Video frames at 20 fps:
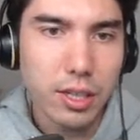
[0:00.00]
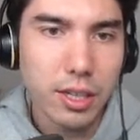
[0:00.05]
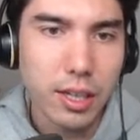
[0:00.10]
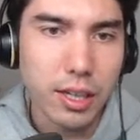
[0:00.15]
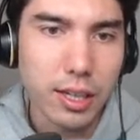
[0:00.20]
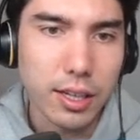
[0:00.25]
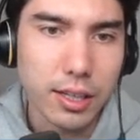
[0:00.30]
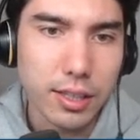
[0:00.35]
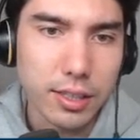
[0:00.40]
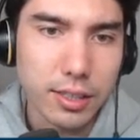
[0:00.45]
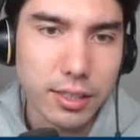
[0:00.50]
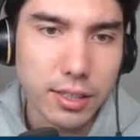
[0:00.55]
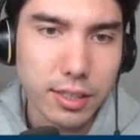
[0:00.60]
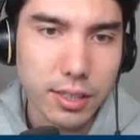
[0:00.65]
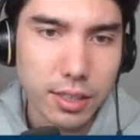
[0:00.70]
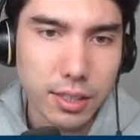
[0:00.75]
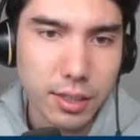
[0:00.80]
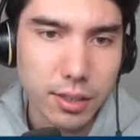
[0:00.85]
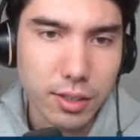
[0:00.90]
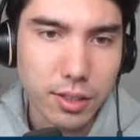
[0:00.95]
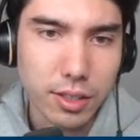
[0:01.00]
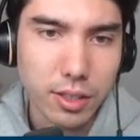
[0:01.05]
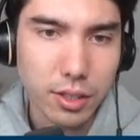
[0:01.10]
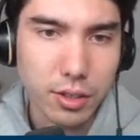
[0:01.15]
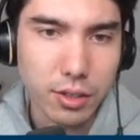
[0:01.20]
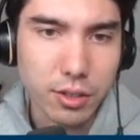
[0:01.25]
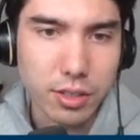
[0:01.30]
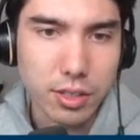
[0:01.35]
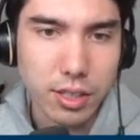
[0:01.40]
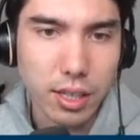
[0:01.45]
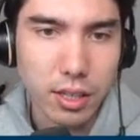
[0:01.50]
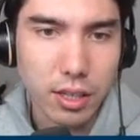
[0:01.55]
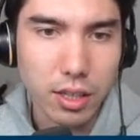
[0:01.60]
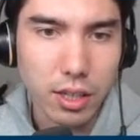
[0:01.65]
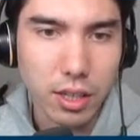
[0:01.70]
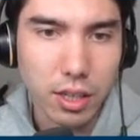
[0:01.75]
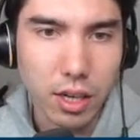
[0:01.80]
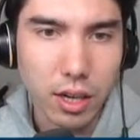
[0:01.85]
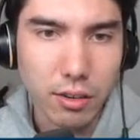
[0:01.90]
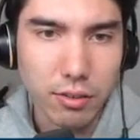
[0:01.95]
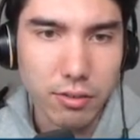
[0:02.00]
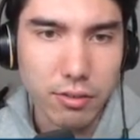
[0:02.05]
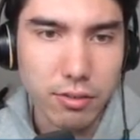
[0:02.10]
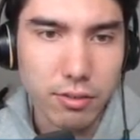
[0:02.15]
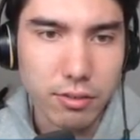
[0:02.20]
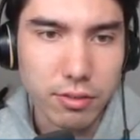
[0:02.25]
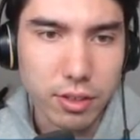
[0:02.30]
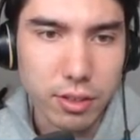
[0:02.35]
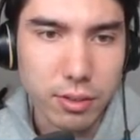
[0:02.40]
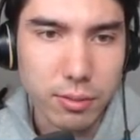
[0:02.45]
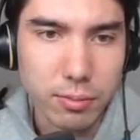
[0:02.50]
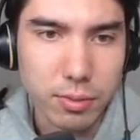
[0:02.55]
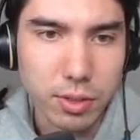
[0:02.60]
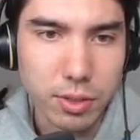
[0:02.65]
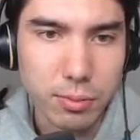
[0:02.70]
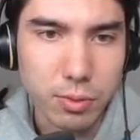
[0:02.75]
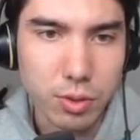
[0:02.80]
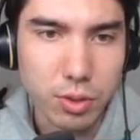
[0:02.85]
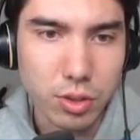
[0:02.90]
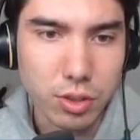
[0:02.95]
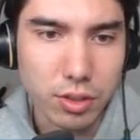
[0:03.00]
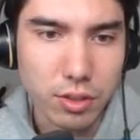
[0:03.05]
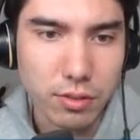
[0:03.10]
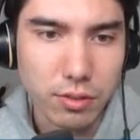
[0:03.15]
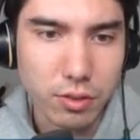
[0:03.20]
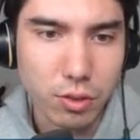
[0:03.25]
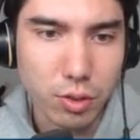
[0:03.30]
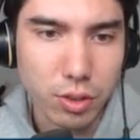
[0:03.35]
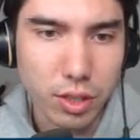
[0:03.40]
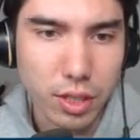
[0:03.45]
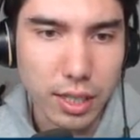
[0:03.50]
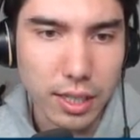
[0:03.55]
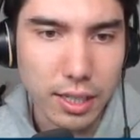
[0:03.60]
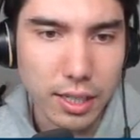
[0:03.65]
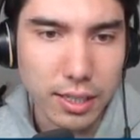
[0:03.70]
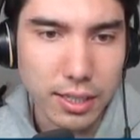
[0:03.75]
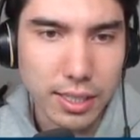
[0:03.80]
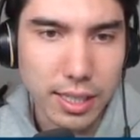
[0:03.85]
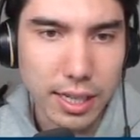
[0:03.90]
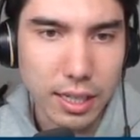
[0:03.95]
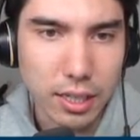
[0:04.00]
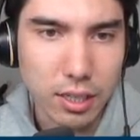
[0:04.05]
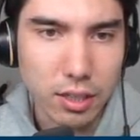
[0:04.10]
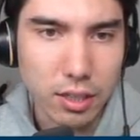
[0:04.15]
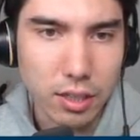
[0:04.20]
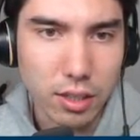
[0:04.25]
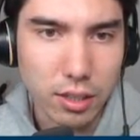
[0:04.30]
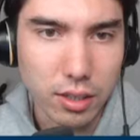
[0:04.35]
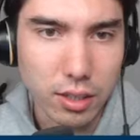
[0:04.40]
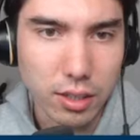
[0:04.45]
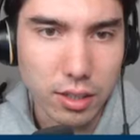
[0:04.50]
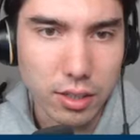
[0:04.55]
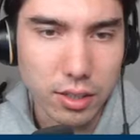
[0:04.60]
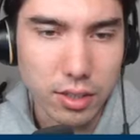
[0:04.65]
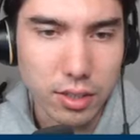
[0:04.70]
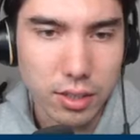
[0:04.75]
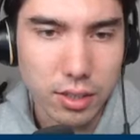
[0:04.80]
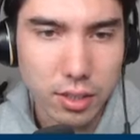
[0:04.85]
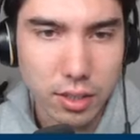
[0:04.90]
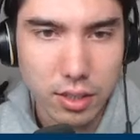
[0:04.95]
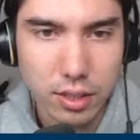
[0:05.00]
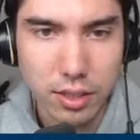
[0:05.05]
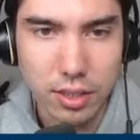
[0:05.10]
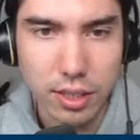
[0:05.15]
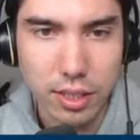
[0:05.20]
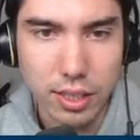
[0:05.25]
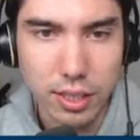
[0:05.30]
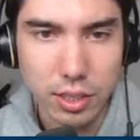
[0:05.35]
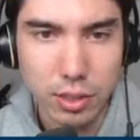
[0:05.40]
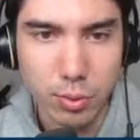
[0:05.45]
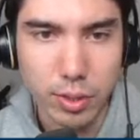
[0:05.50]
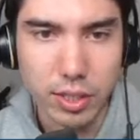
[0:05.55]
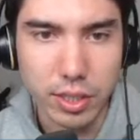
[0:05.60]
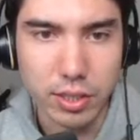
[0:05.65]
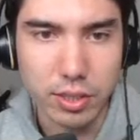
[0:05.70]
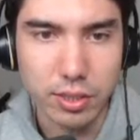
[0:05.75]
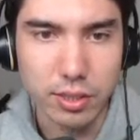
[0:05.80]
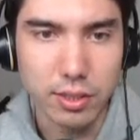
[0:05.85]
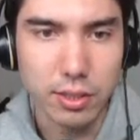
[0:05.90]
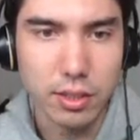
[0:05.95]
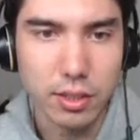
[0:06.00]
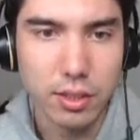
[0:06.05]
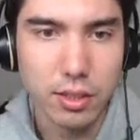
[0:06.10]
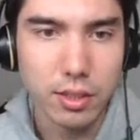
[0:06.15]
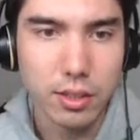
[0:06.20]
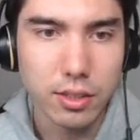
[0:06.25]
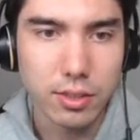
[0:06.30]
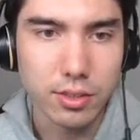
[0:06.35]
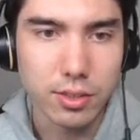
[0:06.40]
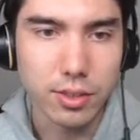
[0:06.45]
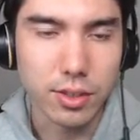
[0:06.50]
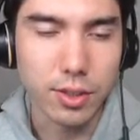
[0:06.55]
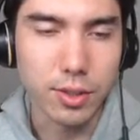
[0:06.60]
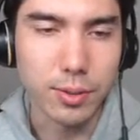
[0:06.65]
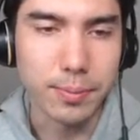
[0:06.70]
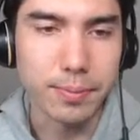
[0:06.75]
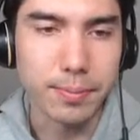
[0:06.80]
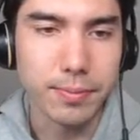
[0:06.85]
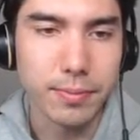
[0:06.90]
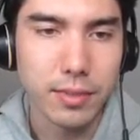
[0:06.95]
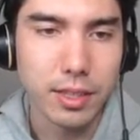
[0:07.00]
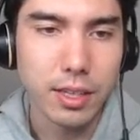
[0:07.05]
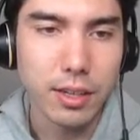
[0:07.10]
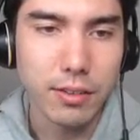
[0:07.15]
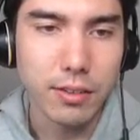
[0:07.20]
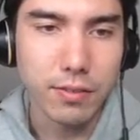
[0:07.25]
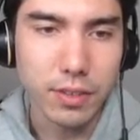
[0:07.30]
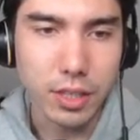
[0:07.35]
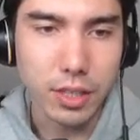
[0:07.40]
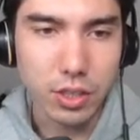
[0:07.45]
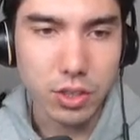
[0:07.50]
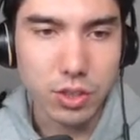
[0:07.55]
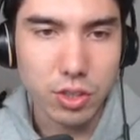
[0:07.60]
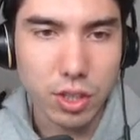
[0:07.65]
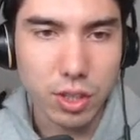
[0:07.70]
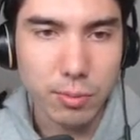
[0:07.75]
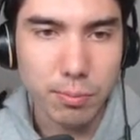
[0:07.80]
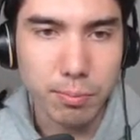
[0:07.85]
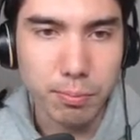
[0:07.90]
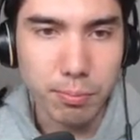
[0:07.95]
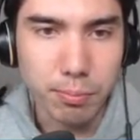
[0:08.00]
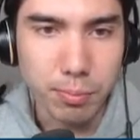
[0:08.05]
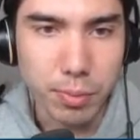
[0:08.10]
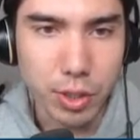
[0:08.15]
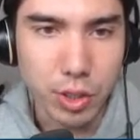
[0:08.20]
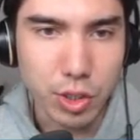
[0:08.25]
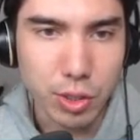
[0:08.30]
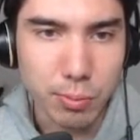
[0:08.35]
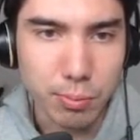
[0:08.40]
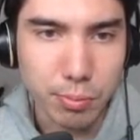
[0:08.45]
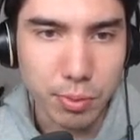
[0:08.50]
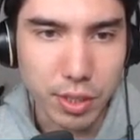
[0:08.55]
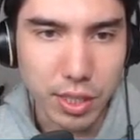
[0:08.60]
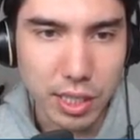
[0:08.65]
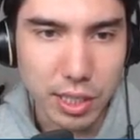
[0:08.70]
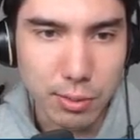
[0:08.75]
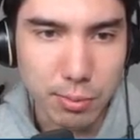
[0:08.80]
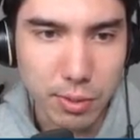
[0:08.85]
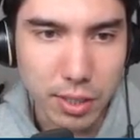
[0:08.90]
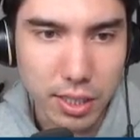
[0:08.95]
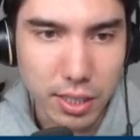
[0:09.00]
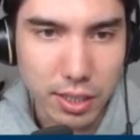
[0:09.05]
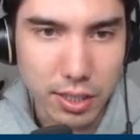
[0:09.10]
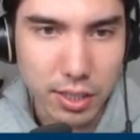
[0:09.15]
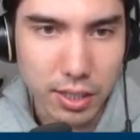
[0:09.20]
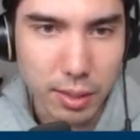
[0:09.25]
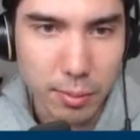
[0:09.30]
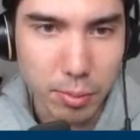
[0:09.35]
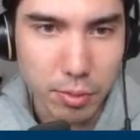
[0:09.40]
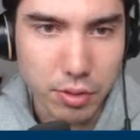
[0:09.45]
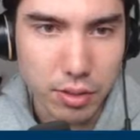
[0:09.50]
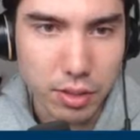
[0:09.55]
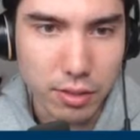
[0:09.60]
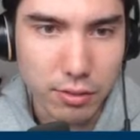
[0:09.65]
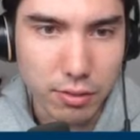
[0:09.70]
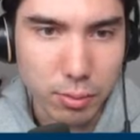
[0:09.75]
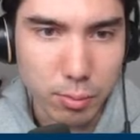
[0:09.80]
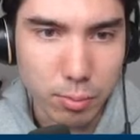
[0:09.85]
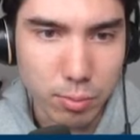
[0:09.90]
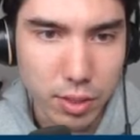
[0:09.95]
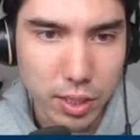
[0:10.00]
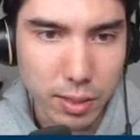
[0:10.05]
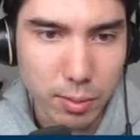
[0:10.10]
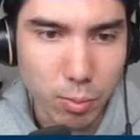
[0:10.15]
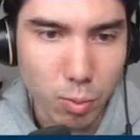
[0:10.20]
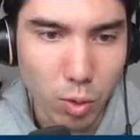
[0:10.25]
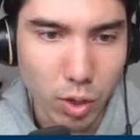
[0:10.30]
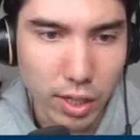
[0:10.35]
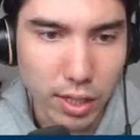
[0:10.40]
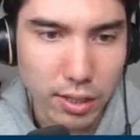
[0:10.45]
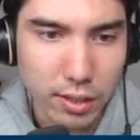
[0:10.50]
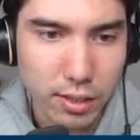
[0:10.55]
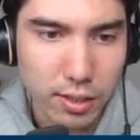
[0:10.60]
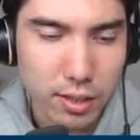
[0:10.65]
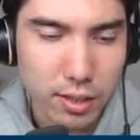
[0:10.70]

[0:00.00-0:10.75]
And, you know, it's not long off from some sort of coordinated attack along these light squares. So, very strong bishop placement here, I believe, from Team White.